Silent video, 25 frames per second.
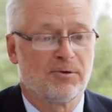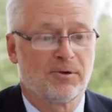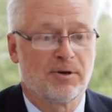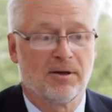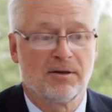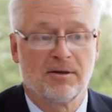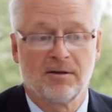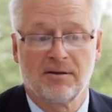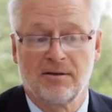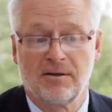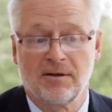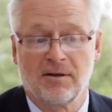
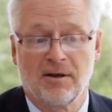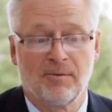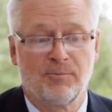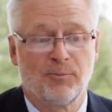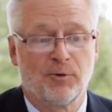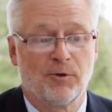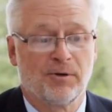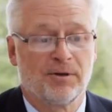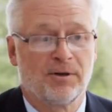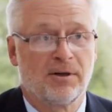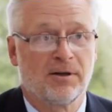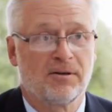we've
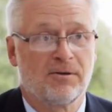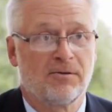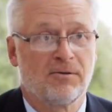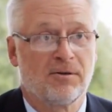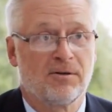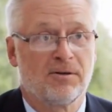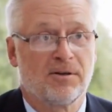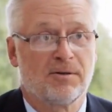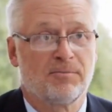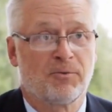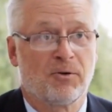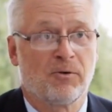been talking
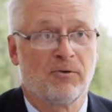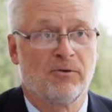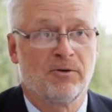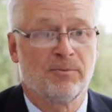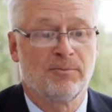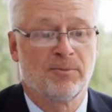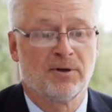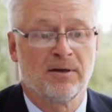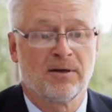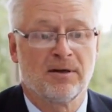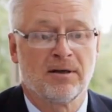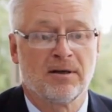about it for
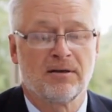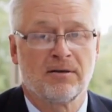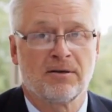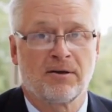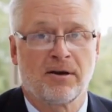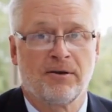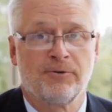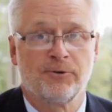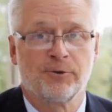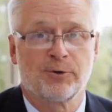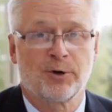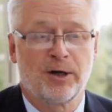years.
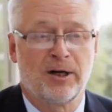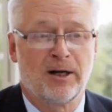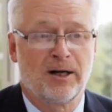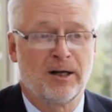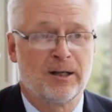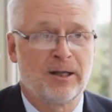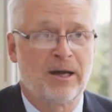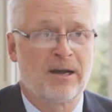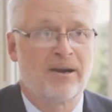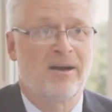So this